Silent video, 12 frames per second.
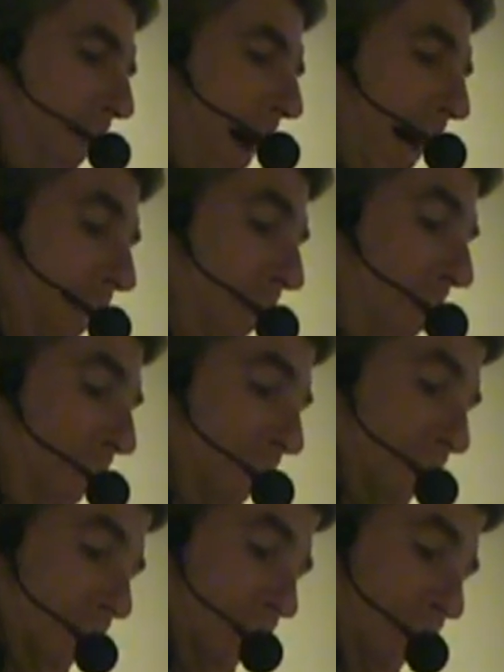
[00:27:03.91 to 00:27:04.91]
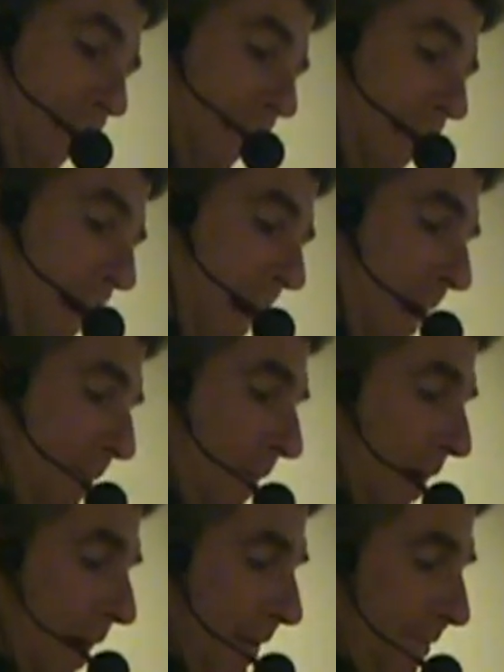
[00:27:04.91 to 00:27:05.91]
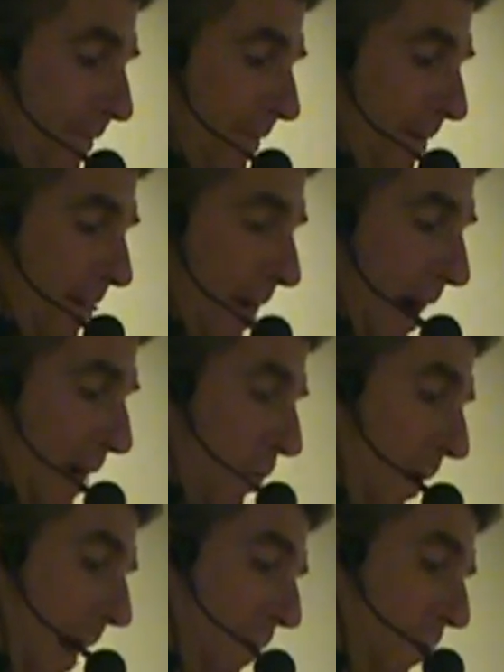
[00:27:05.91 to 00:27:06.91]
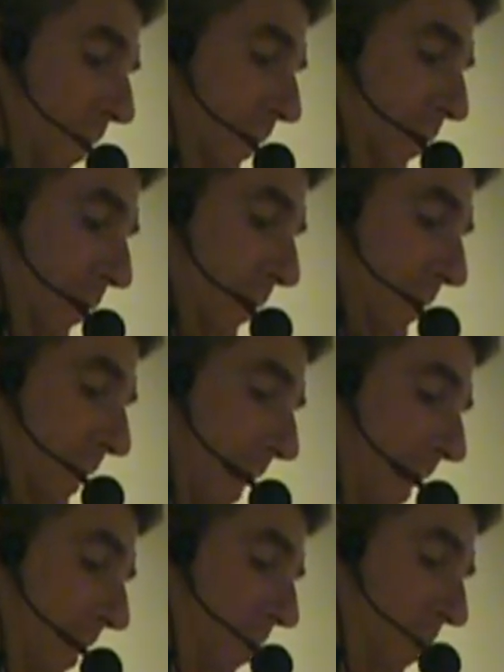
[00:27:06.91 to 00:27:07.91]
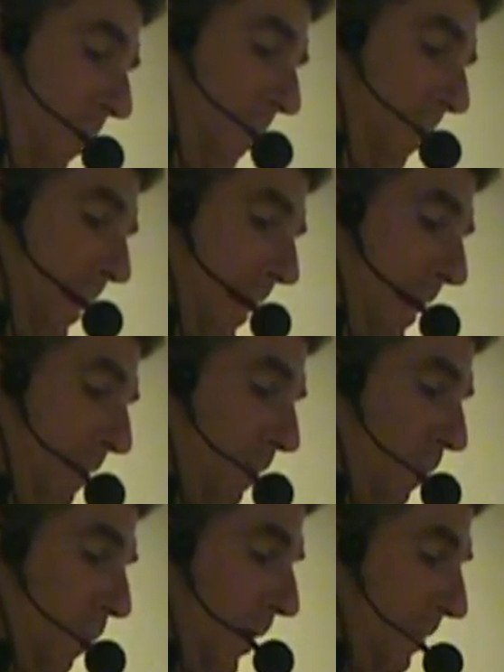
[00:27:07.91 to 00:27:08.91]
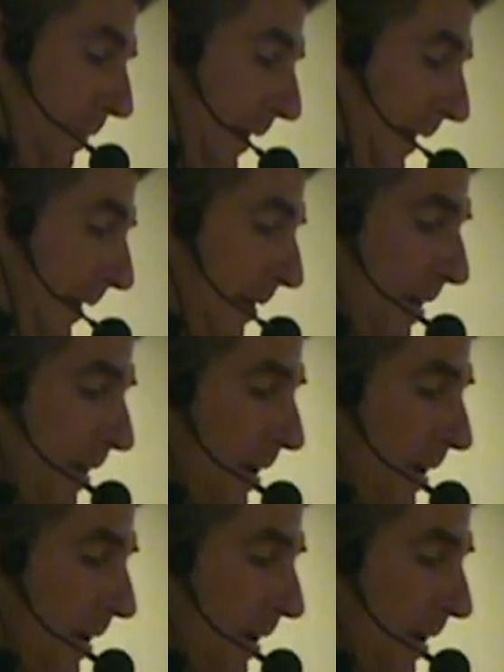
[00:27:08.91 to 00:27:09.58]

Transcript: Um, I don't use a jig. Uh, if I, what I would use at home um, would be.